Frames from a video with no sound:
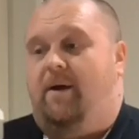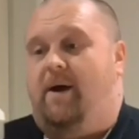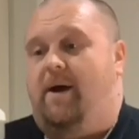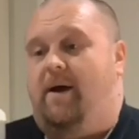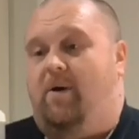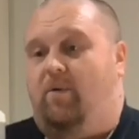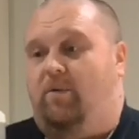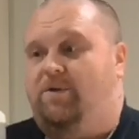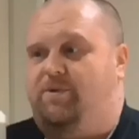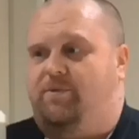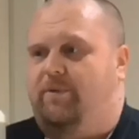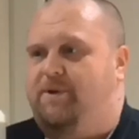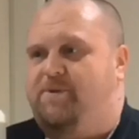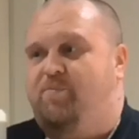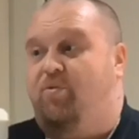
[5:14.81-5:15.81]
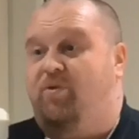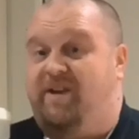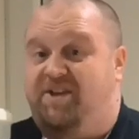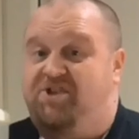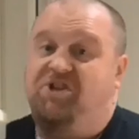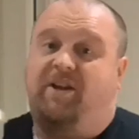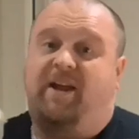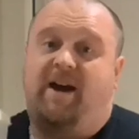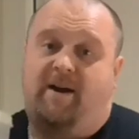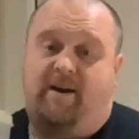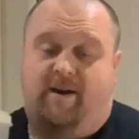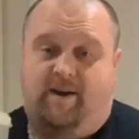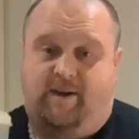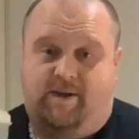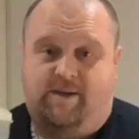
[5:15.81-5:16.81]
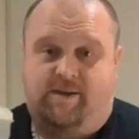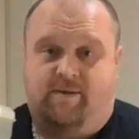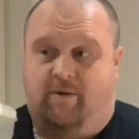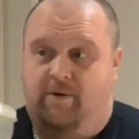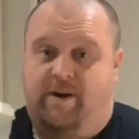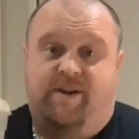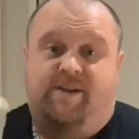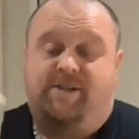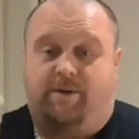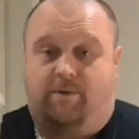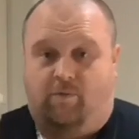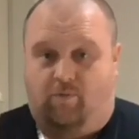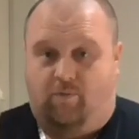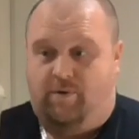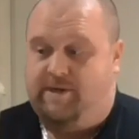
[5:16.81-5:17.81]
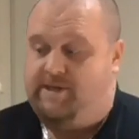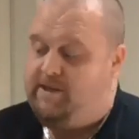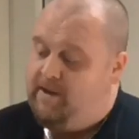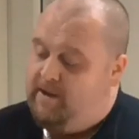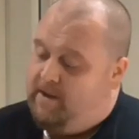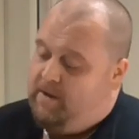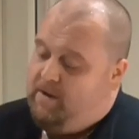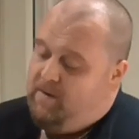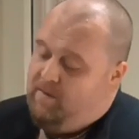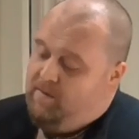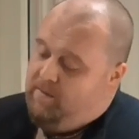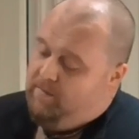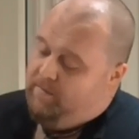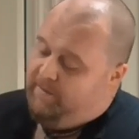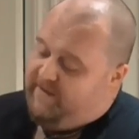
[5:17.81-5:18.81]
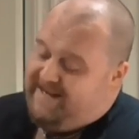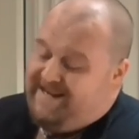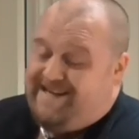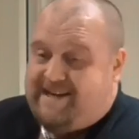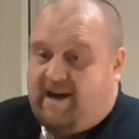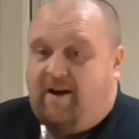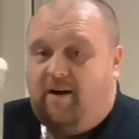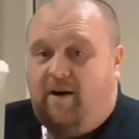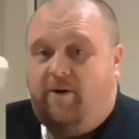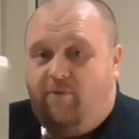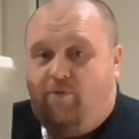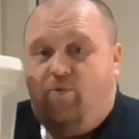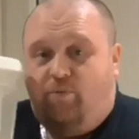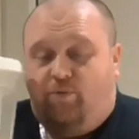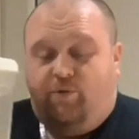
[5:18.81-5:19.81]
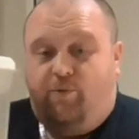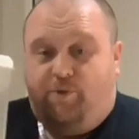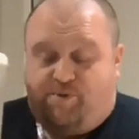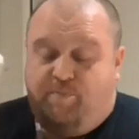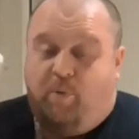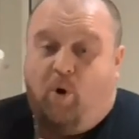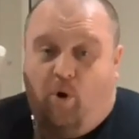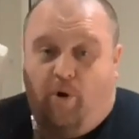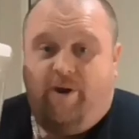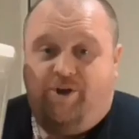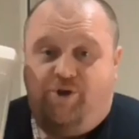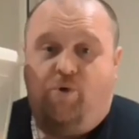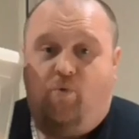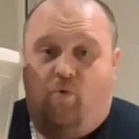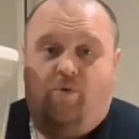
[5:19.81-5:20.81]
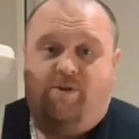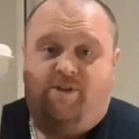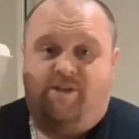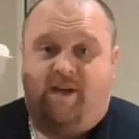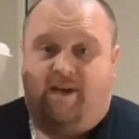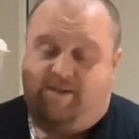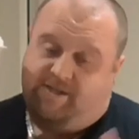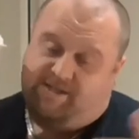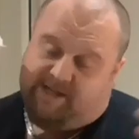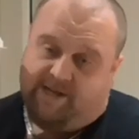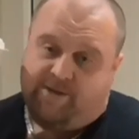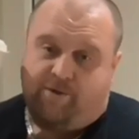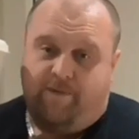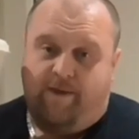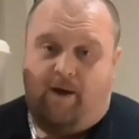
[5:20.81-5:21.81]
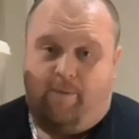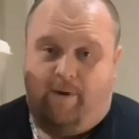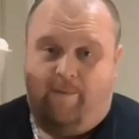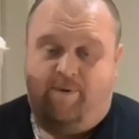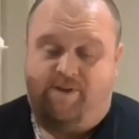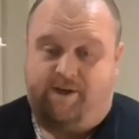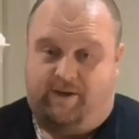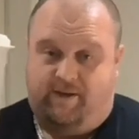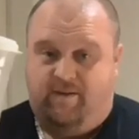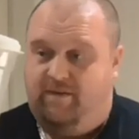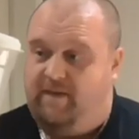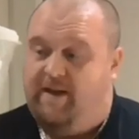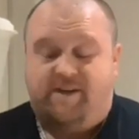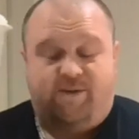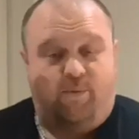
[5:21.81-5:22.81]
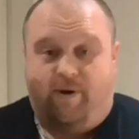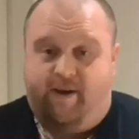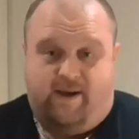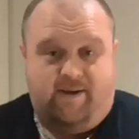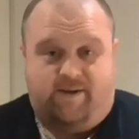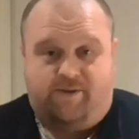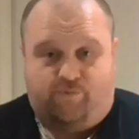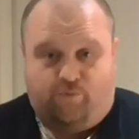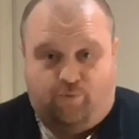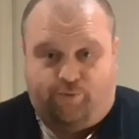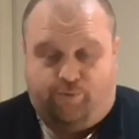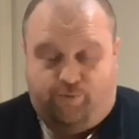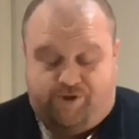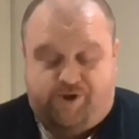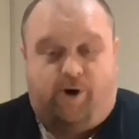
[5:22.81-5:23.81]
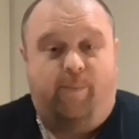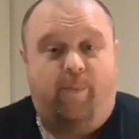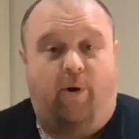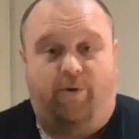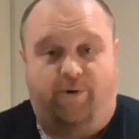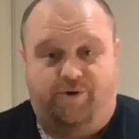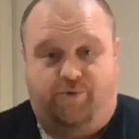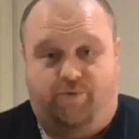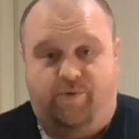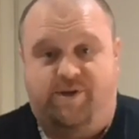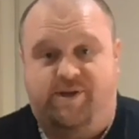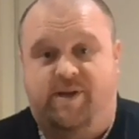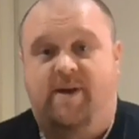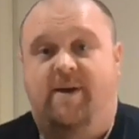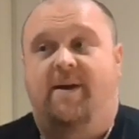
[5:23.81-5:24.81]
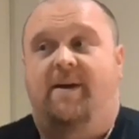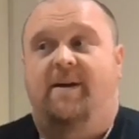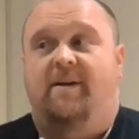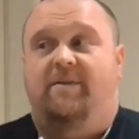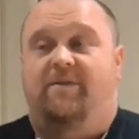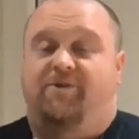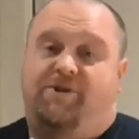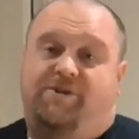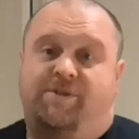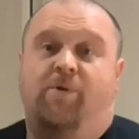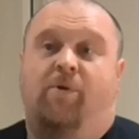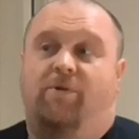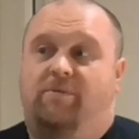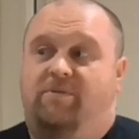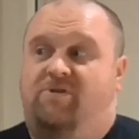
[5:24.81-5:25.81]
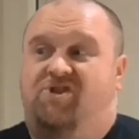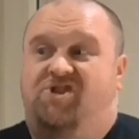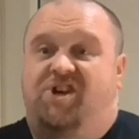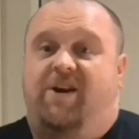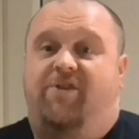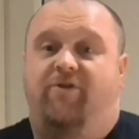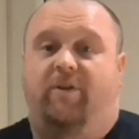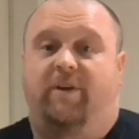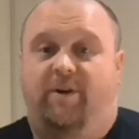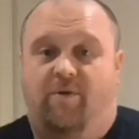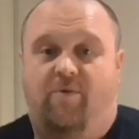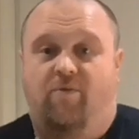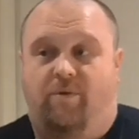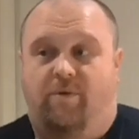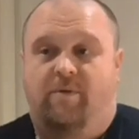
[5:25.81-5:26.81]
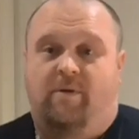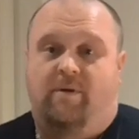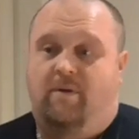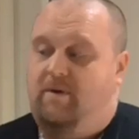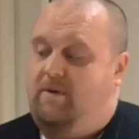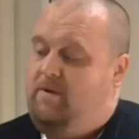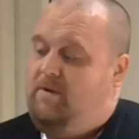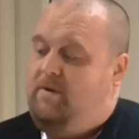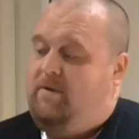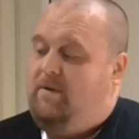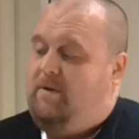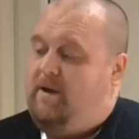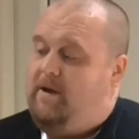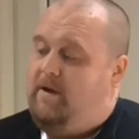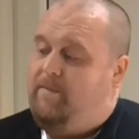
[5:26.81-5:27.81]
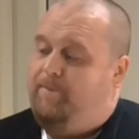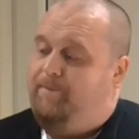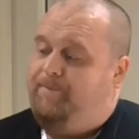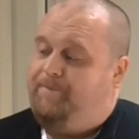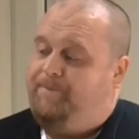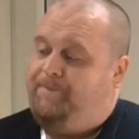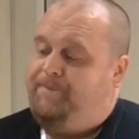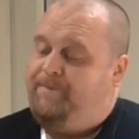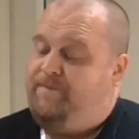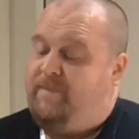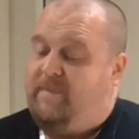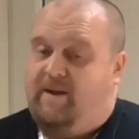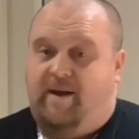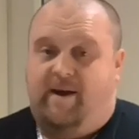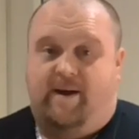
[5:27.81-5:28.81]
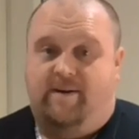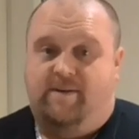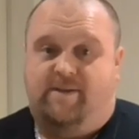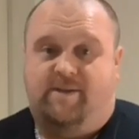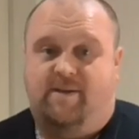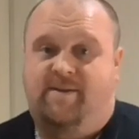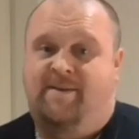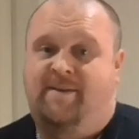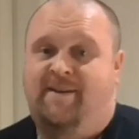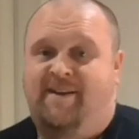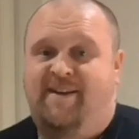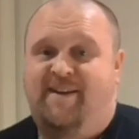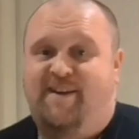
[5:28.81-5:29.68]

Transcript: also known as pre-gelatinized or instant oats. These are rolled oats, porridge oats, as it says on that website. That's what it is. Rolled oats are porridge oats. They're just not generally known as